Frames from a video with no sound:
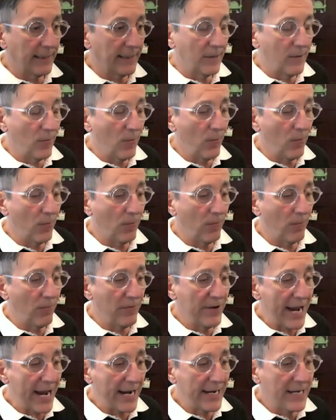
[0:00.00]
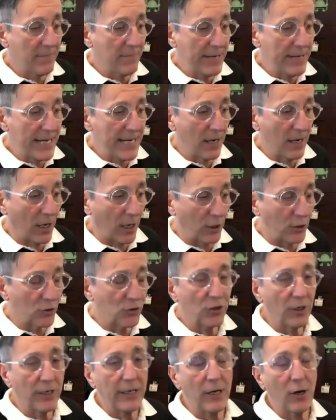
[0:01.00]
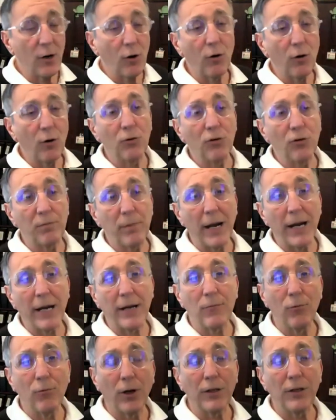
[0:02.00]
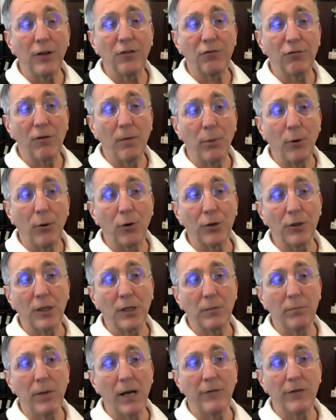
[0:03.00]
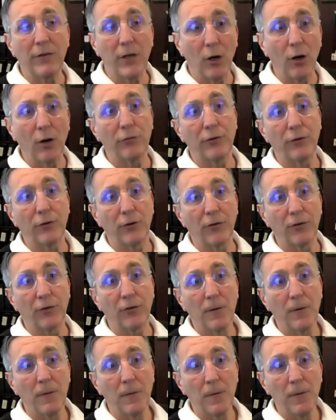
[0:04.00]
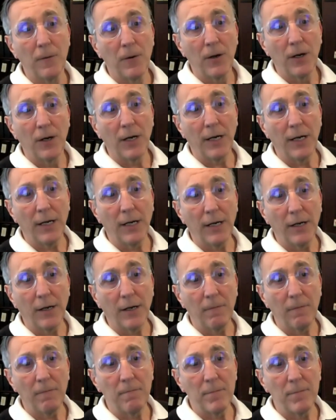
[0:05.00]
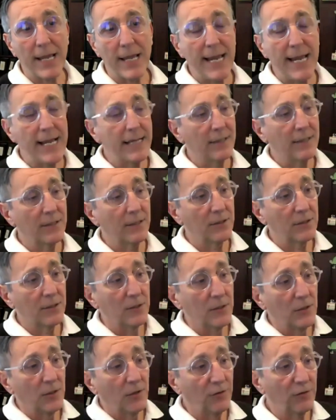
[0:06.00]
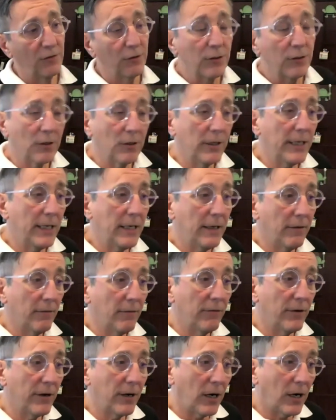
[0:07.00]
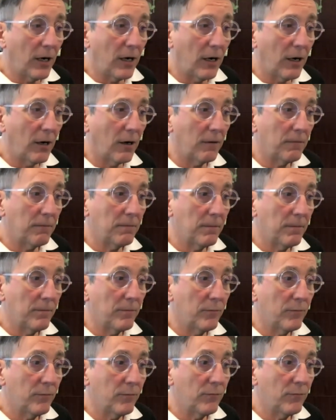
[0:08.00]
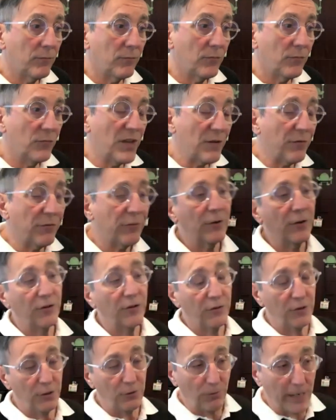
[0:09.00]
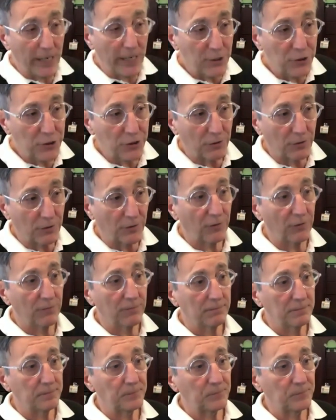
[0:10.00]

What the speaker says: the IEDB largely goes by what is reported by the authors. And certainly there are different situations